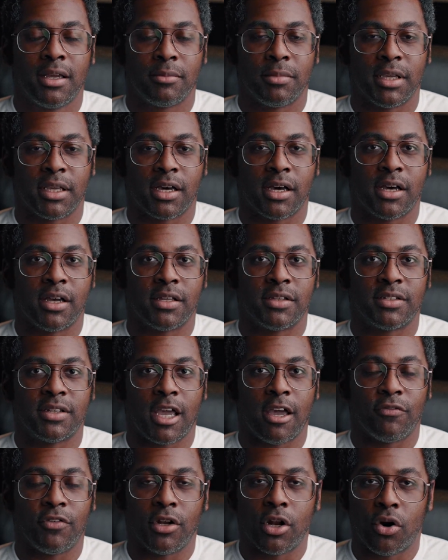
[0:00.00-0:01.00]
Because
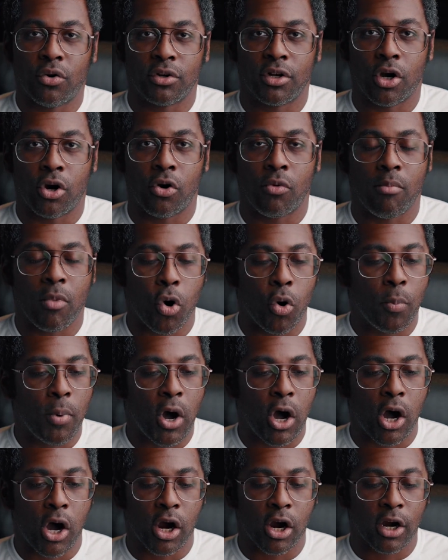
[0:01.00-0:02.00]
if you don't know,
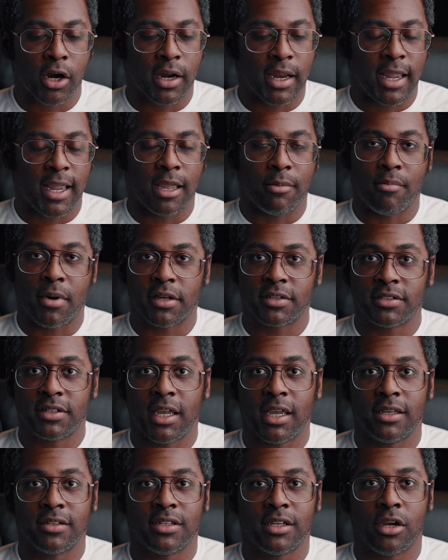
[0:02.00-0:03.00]
Mopar and
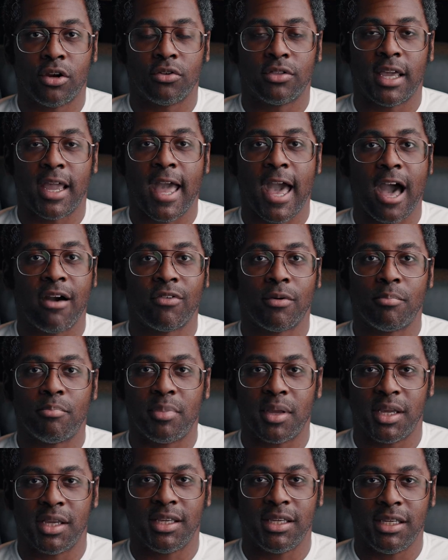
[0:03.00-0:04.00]
Mustangs here, they have a
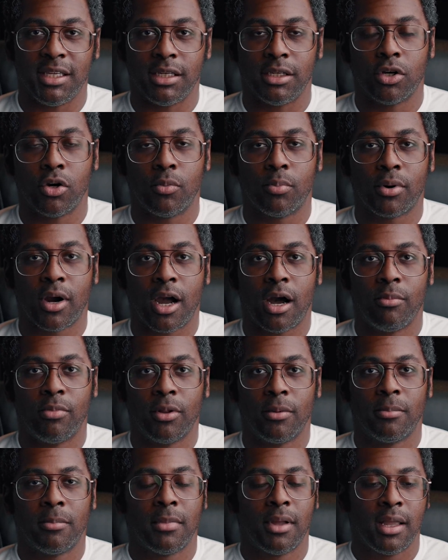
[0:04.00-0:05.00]
big ego
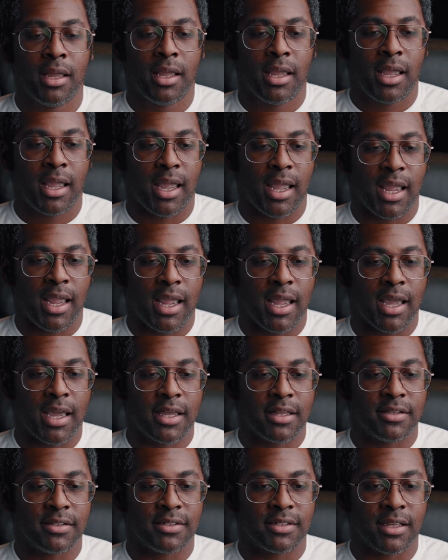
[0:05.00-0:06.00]
problem
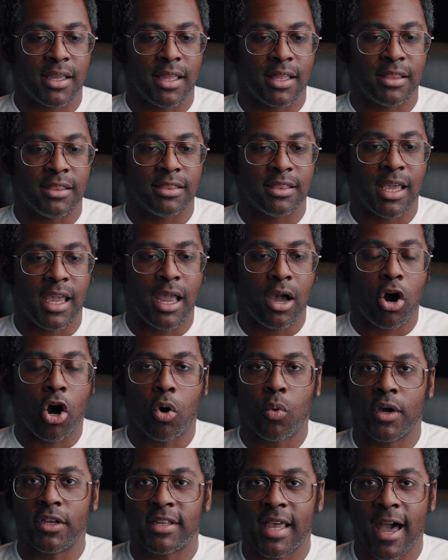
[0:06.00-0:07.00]
and they
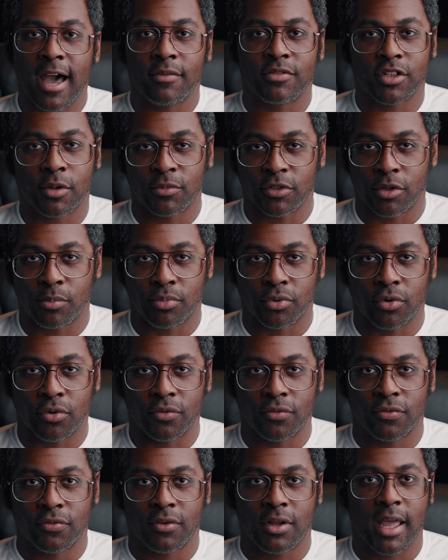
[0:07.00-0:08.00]
always have something to
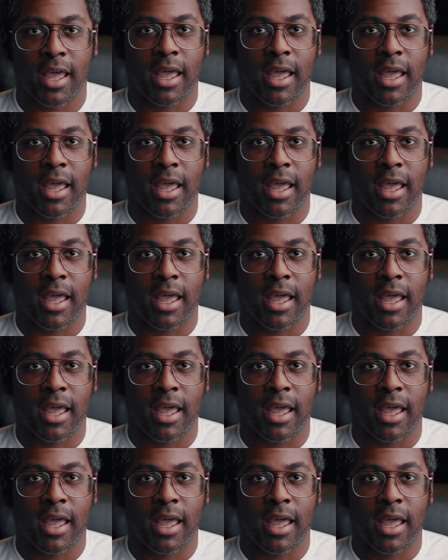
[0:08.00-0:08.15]
prove.